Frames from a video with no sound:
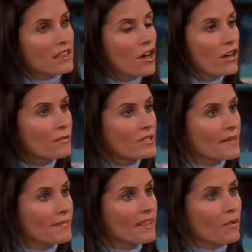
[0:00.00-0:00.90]
I thought it was
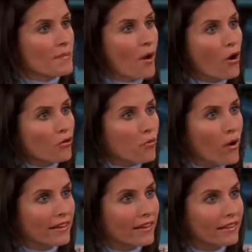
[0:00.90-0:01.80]
something that we both
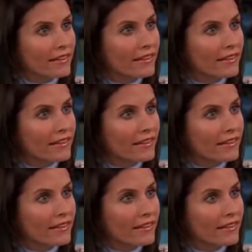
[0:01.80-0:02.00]
wanted.